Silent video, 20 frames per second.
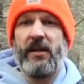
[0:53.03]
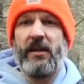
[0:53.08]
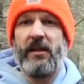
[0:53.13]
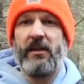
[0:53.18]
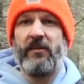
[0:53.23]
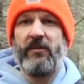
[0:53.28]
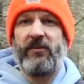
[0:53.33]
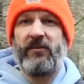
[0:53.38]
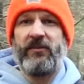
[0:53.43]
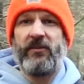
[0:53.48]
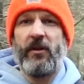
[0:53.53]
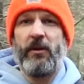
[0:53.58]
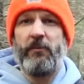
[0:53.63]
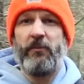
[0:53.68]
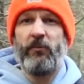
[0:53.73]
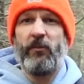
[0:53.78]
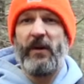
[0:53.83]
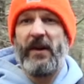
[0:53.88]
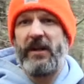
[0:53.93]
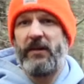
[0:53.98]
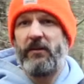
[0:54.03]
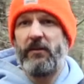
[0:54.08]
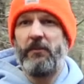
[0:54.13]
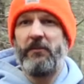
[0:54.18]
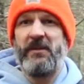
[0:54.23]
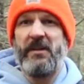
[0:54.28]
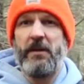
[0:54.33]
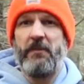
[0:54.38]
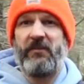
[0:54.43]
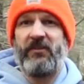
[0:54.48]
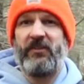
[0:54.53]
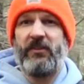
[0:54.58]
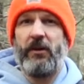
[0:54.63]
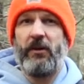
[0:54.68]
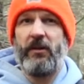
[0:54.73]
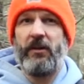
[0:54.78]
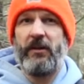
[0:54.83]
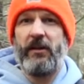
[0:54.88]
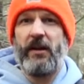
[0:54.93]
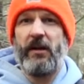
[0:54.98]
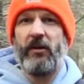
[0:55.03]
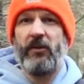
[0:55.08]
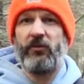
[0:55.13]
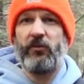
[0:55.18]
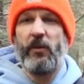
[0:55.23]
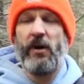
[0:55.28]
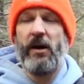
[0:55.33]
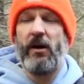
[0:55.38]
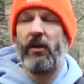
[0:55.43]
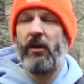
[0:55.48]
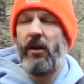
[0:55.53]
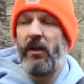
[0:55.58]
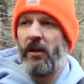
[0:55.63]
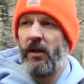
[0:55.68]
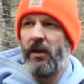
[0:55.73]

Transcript: and some random nymphs here and there as well.